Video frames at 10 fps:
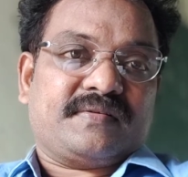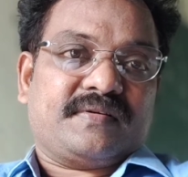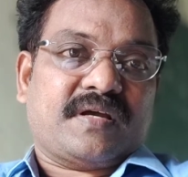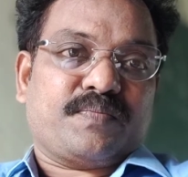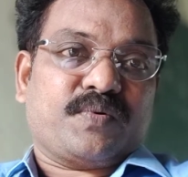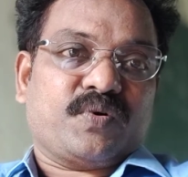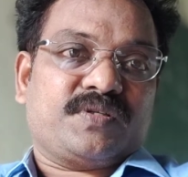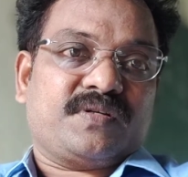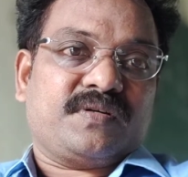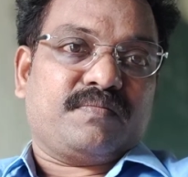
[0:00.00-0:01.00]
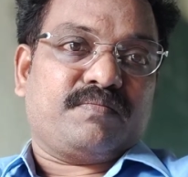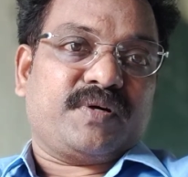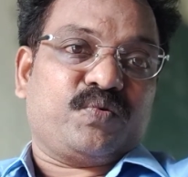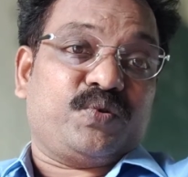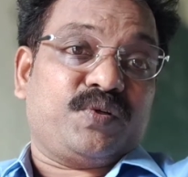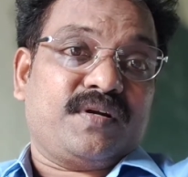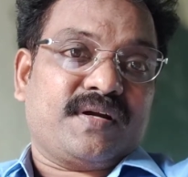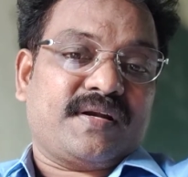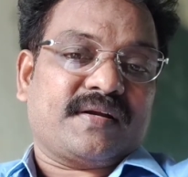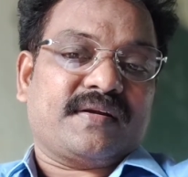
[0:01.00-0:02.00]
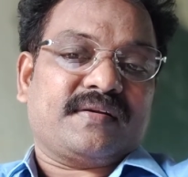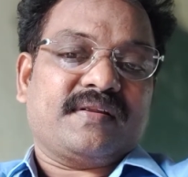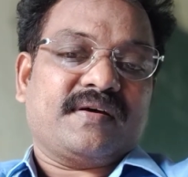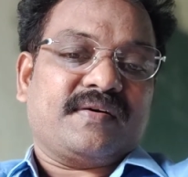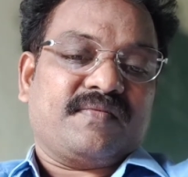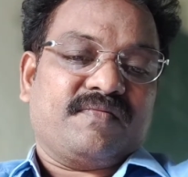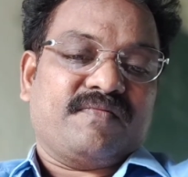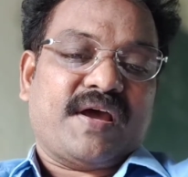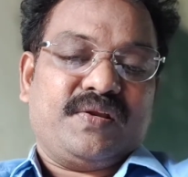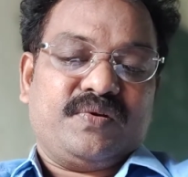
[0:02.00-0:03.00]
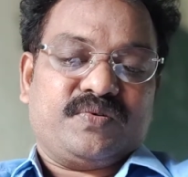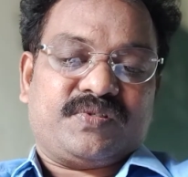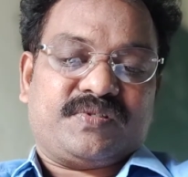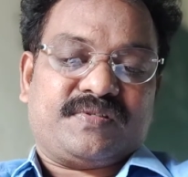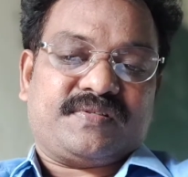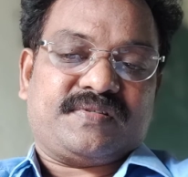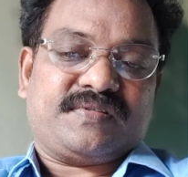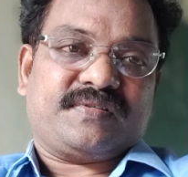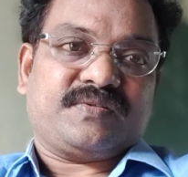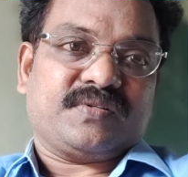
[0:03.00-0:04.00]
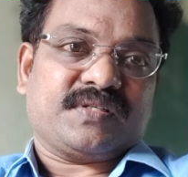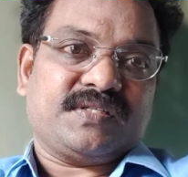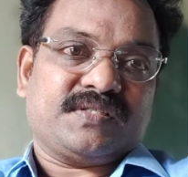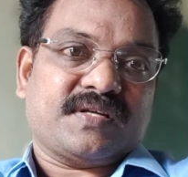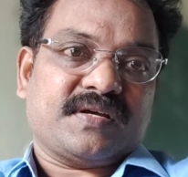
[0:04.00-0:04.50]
approach, but we should not neglect the values. So that is the